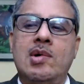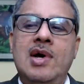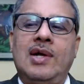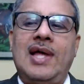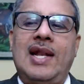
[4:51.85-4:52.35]

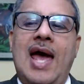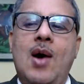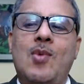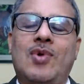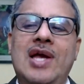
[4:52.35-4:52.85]
Then
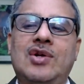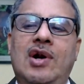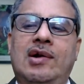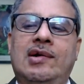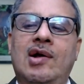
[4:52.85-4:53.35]
average
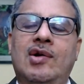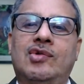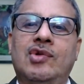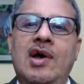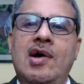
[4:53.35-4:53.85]
returns
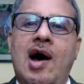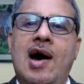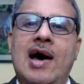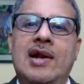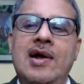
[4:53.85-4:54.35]

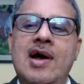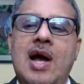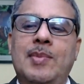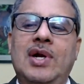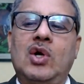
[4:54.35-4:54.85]
are
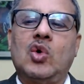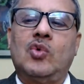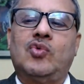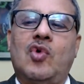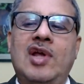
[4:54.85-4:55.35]
coming to
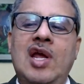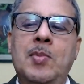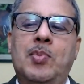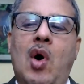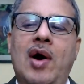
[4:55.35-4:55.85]

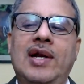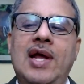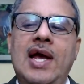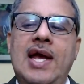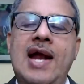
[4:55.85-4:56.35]

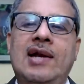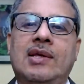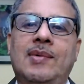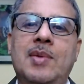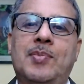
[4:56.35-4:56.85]

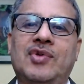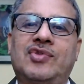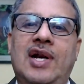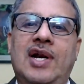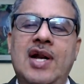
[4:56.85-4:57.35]

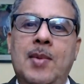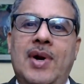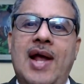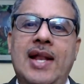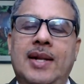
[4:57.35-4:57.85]
14.87% per
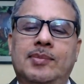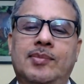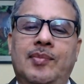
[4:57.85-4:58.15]
annum.